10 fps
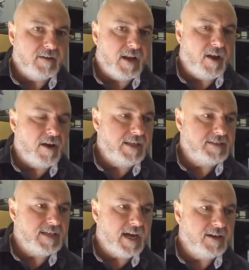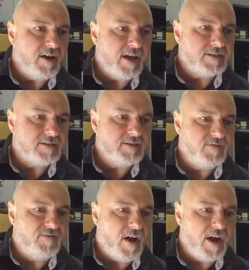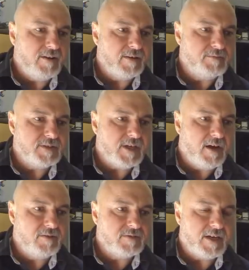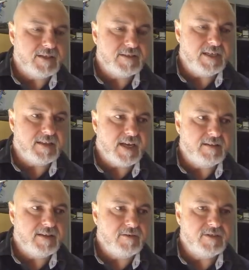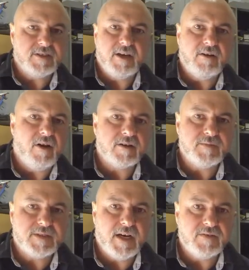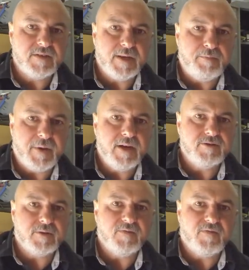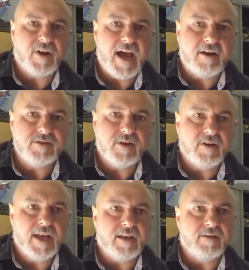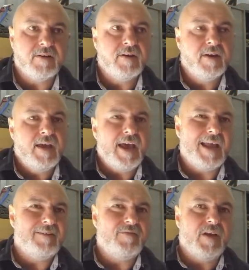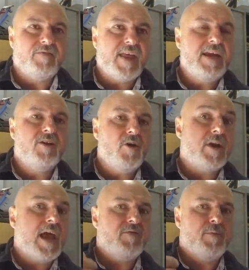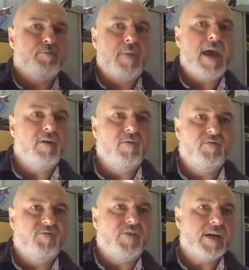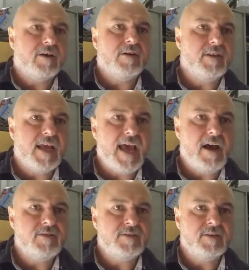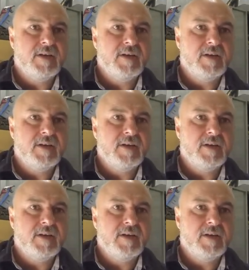lot of these young guys, you'll find themselves, like I said, they'll just go lock themselves in their bedroom for hours on end. And if they don't have a male figure in their house